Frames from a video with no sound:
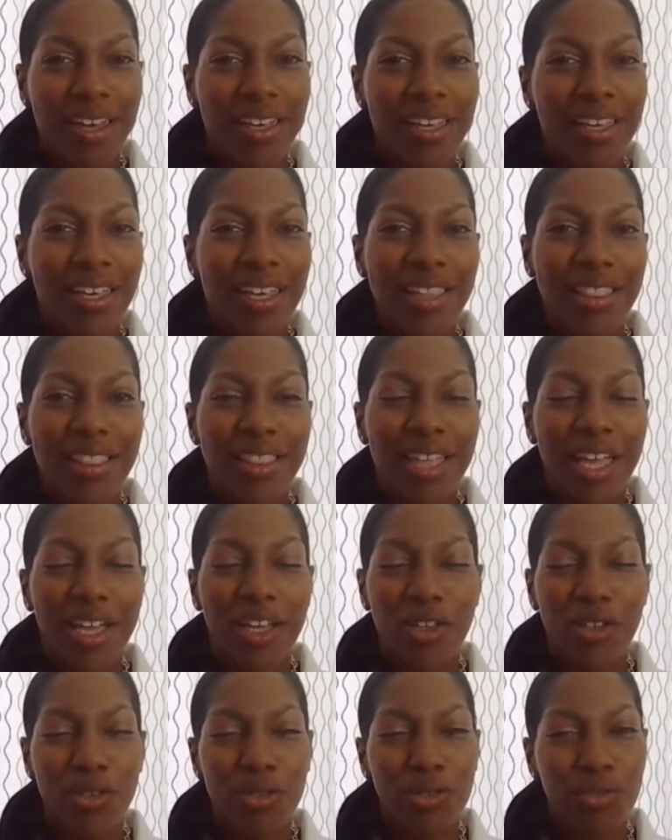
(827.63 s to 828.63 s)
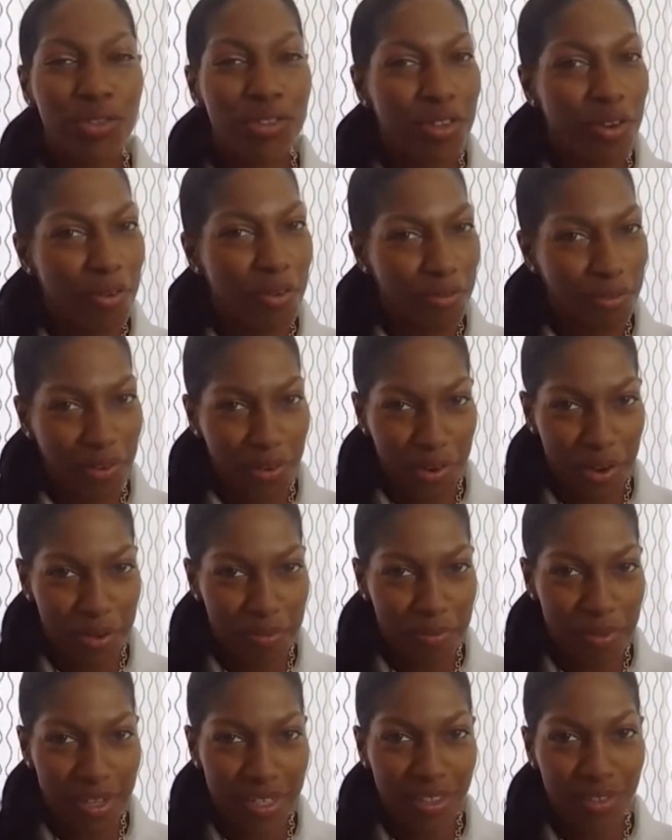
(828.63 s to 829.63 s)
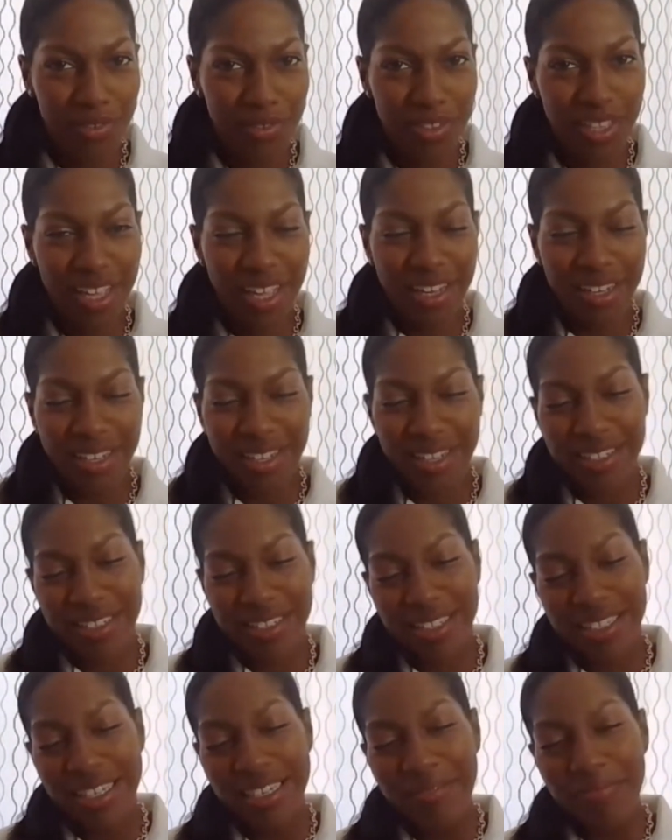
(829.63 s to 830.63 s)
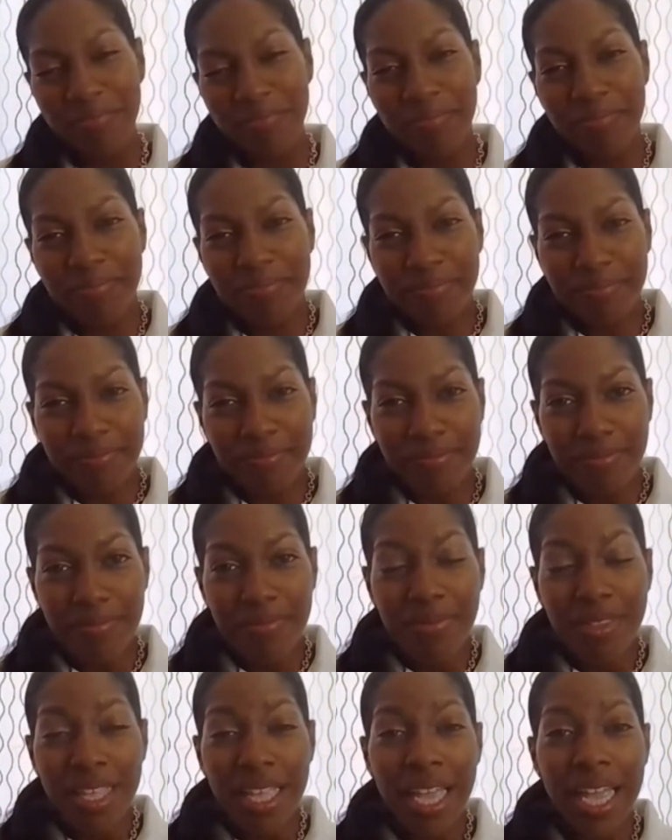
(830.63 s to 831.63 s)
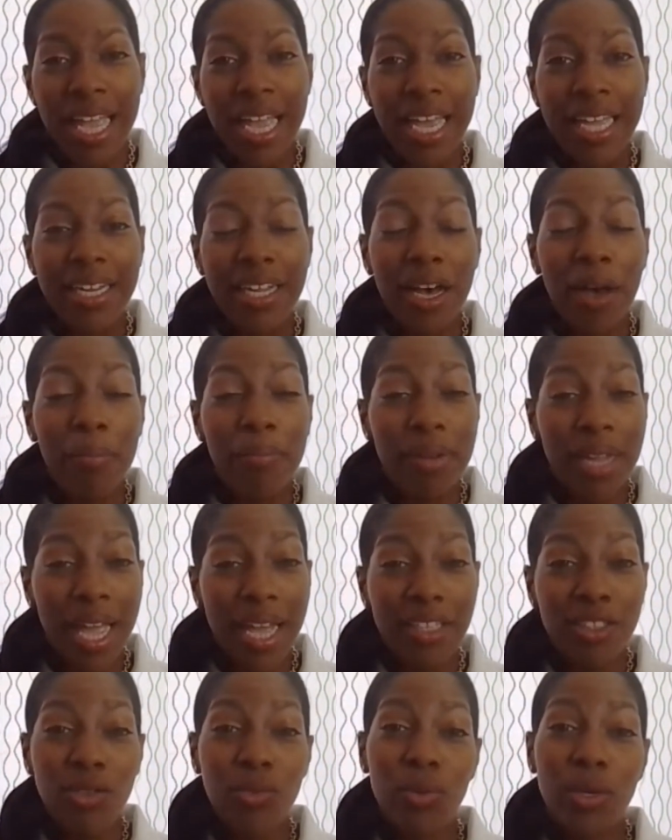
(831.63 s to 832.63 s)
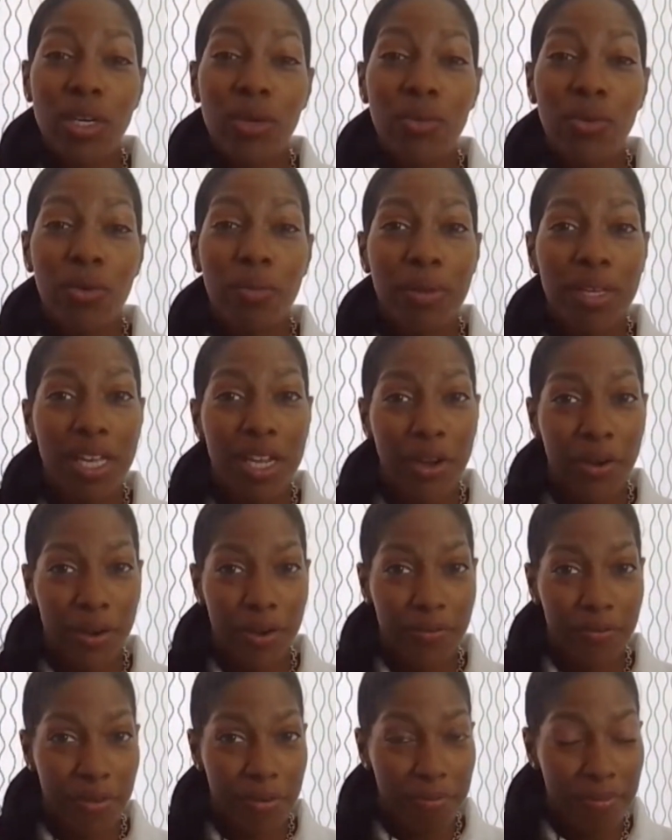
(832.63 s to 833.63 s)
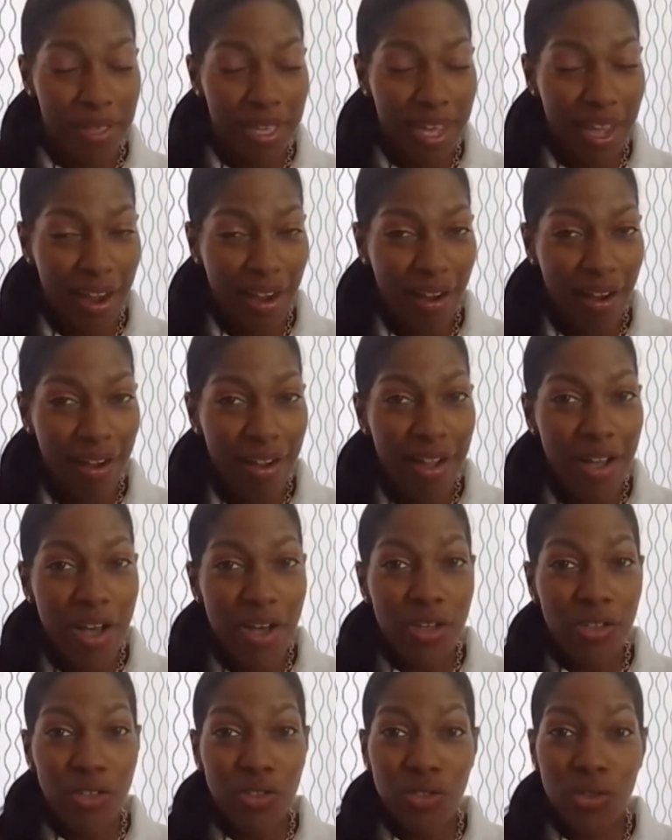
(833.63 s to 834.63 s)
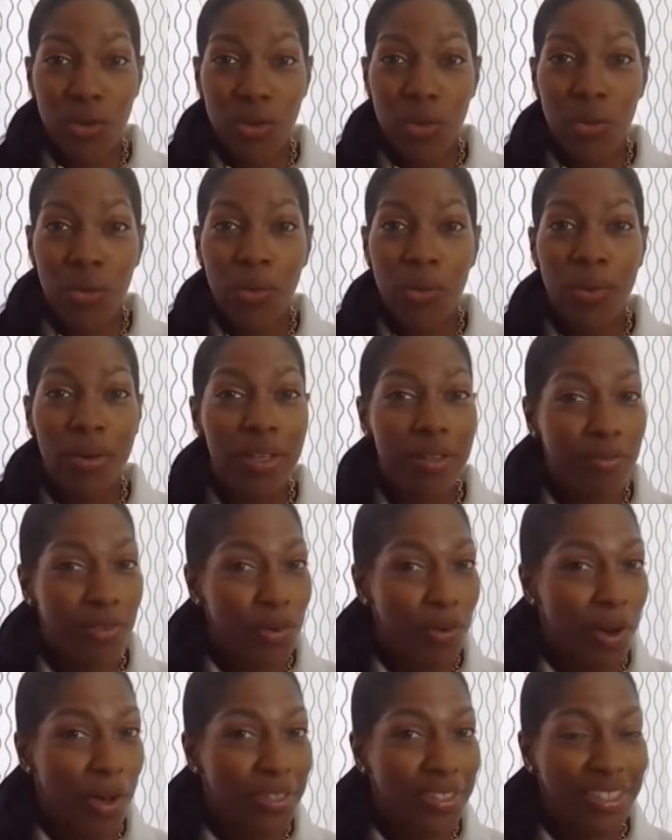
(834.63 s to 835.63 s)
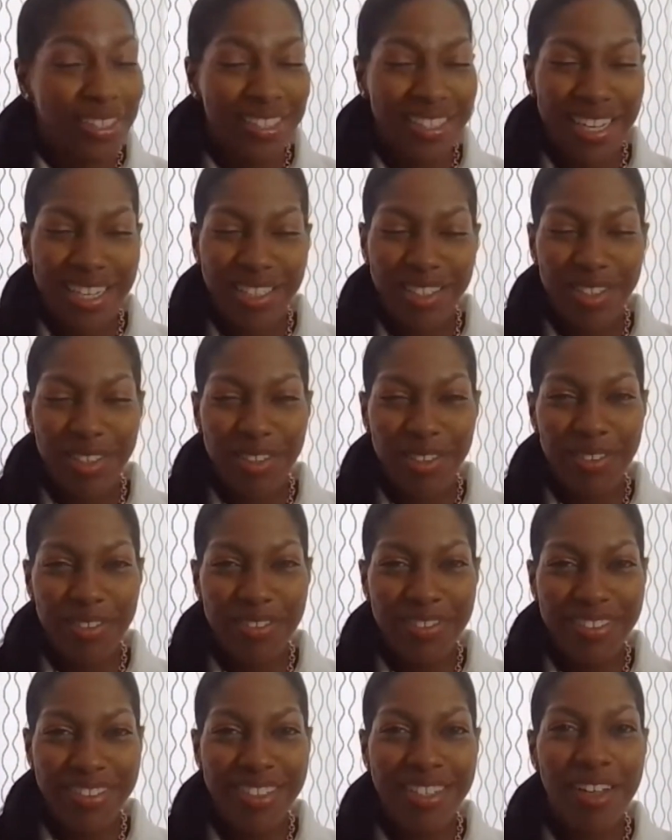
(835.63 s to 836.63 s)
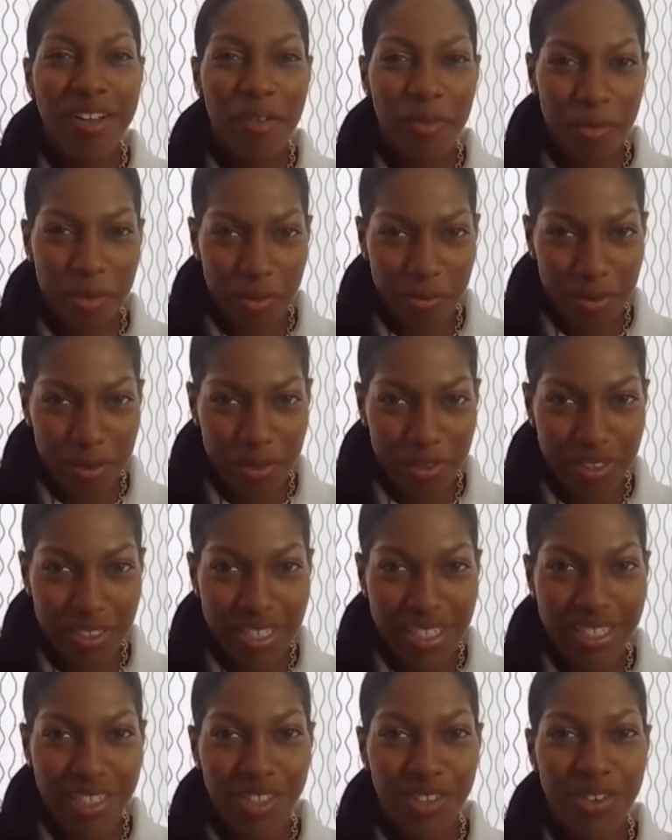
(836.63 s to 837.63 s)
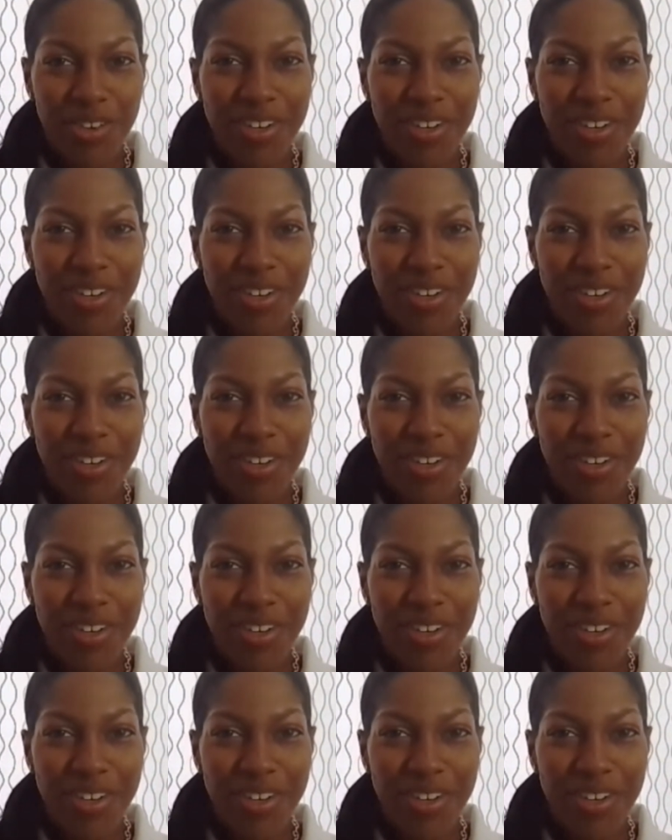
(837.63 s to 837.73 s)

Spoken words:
Again, thank you so very much for that, Leslie. And up next, we will be hearing from Pierre. So if you all just stay tuned, we will see you